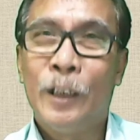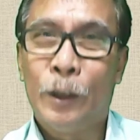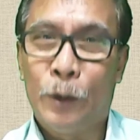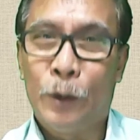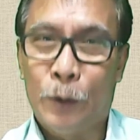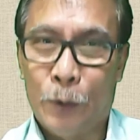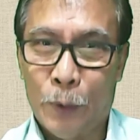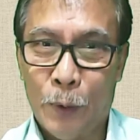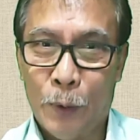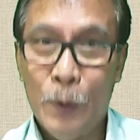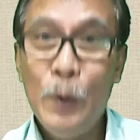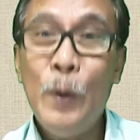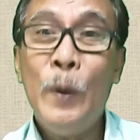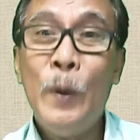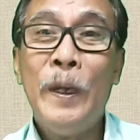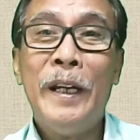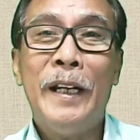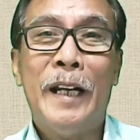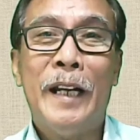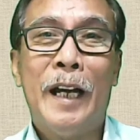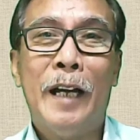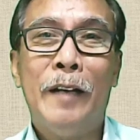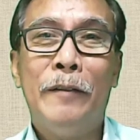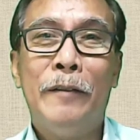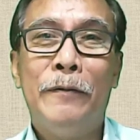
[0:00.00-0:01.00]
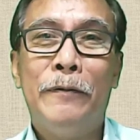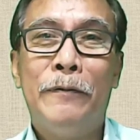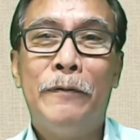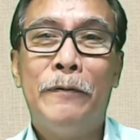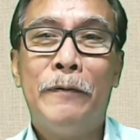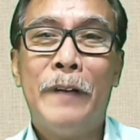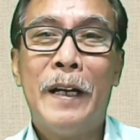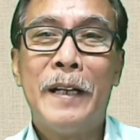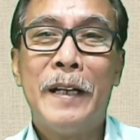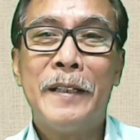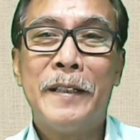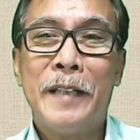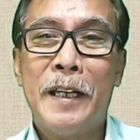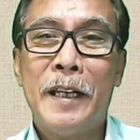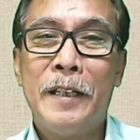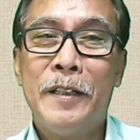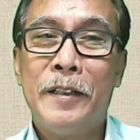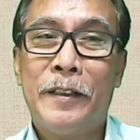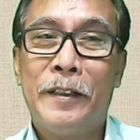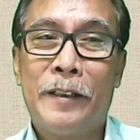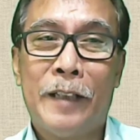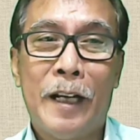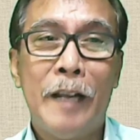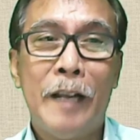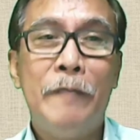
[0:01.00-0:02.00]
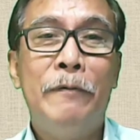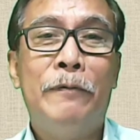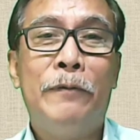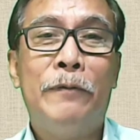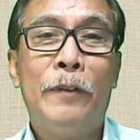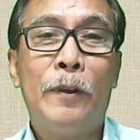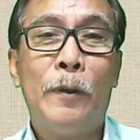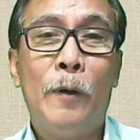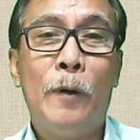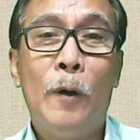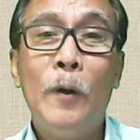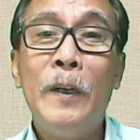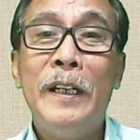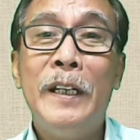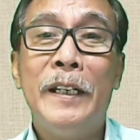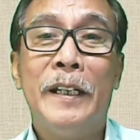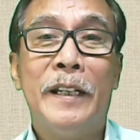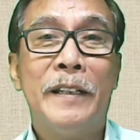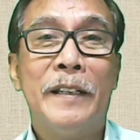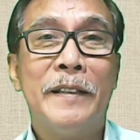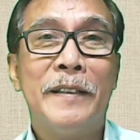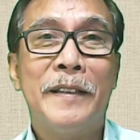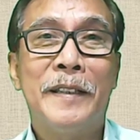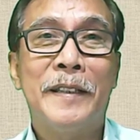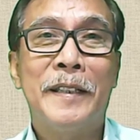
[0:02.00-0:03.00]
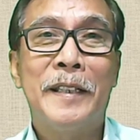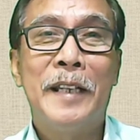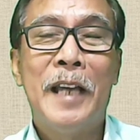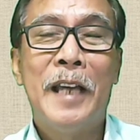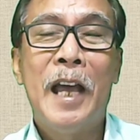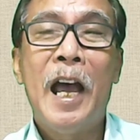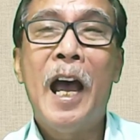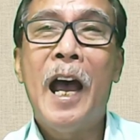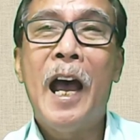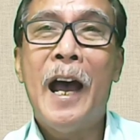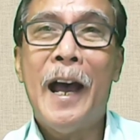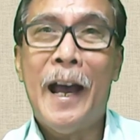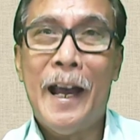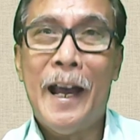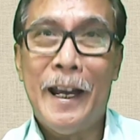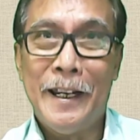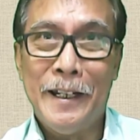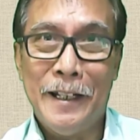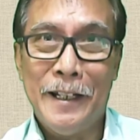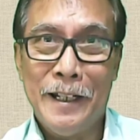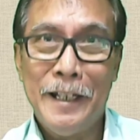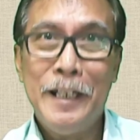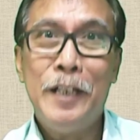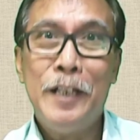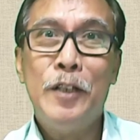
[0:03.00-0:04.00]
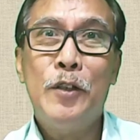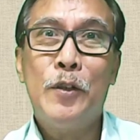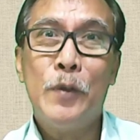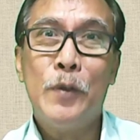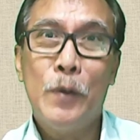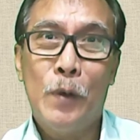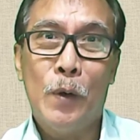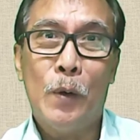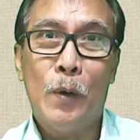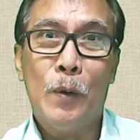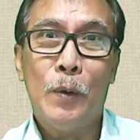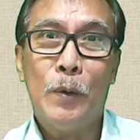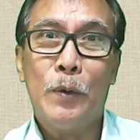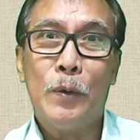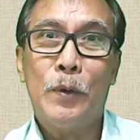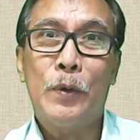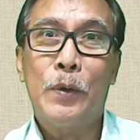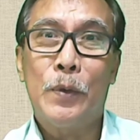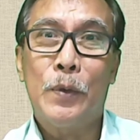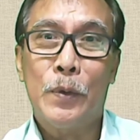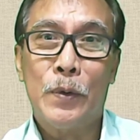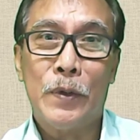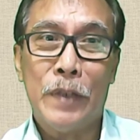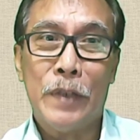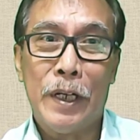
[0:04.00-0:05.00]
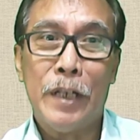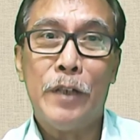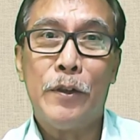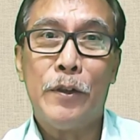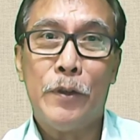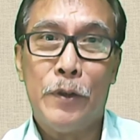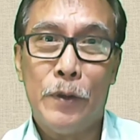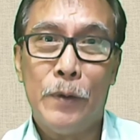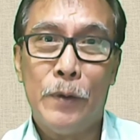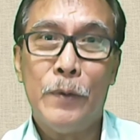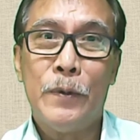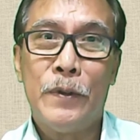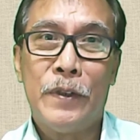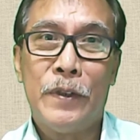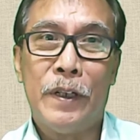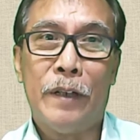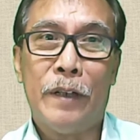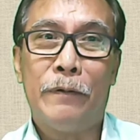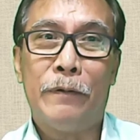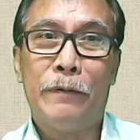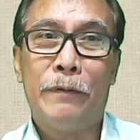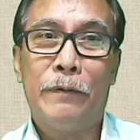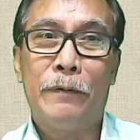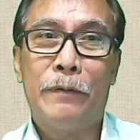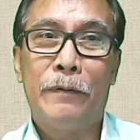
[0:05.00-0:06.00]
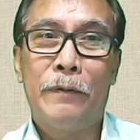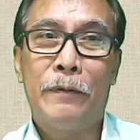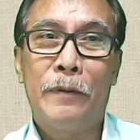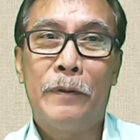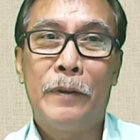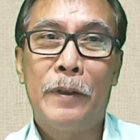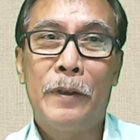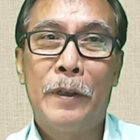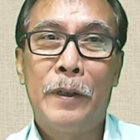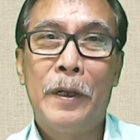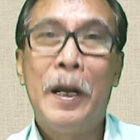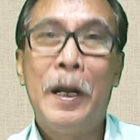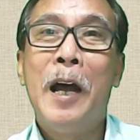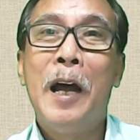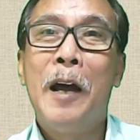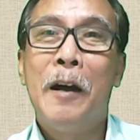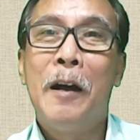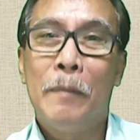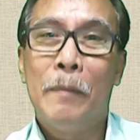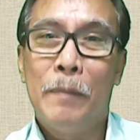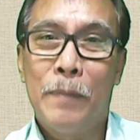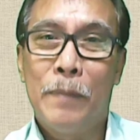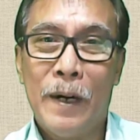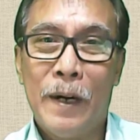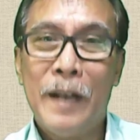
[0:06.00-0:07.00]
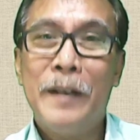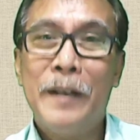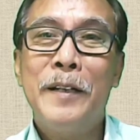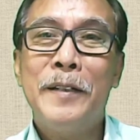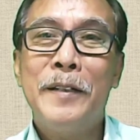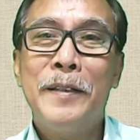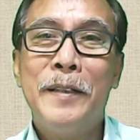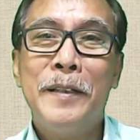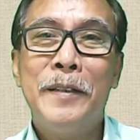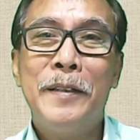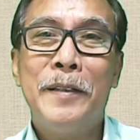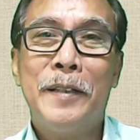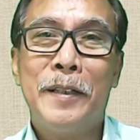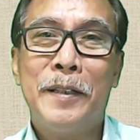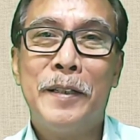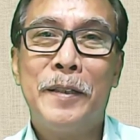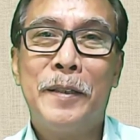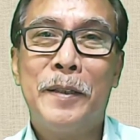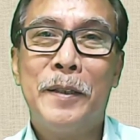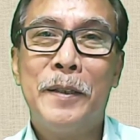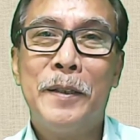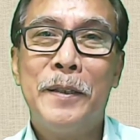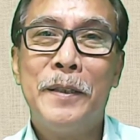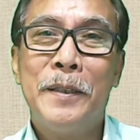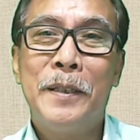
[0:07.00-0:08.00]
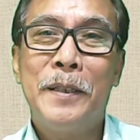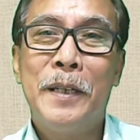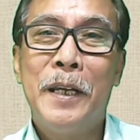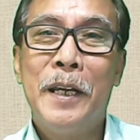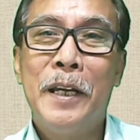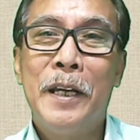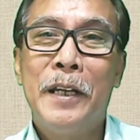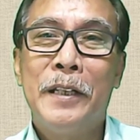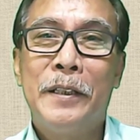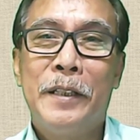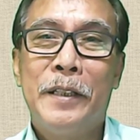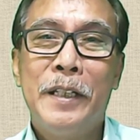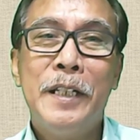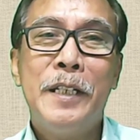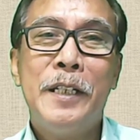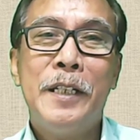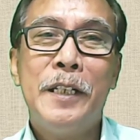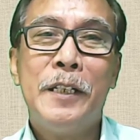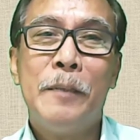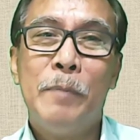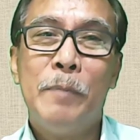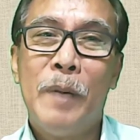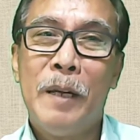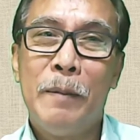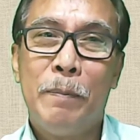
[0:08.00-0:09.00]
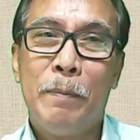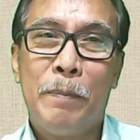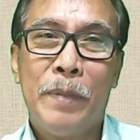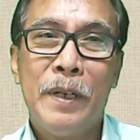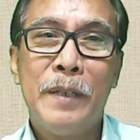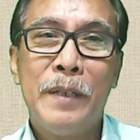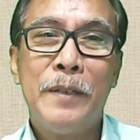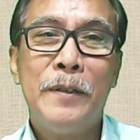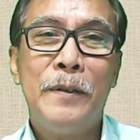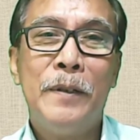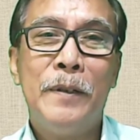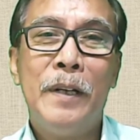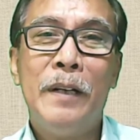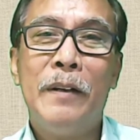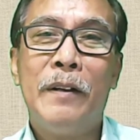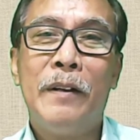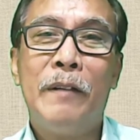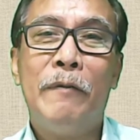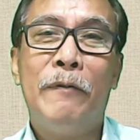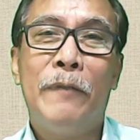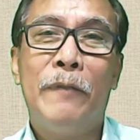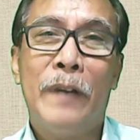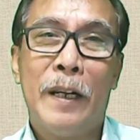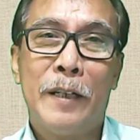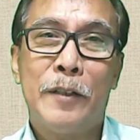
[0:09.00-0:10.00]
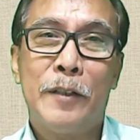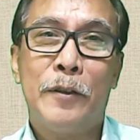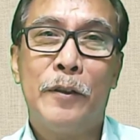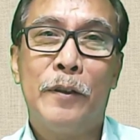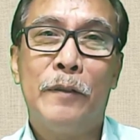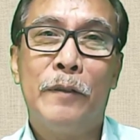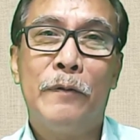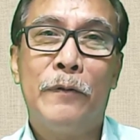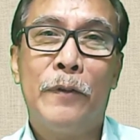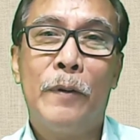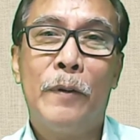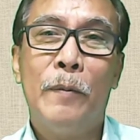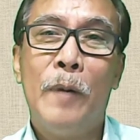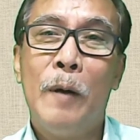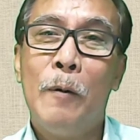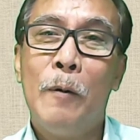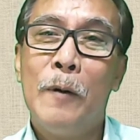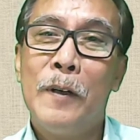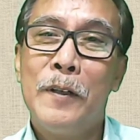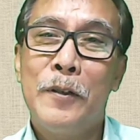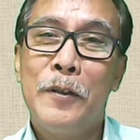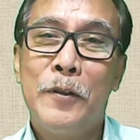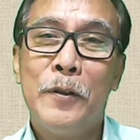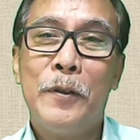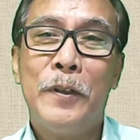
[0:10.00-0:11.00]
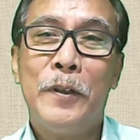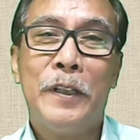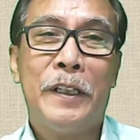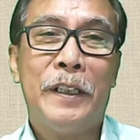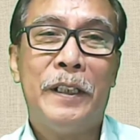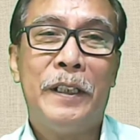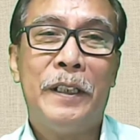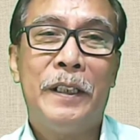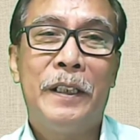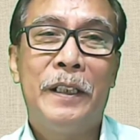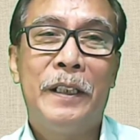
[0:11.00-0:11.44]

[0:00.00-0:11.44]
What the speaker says: True enough, as I strive for holiness, I need to go to Saint Joseph. Brothers and sisters, this is my personal reflection from our journey.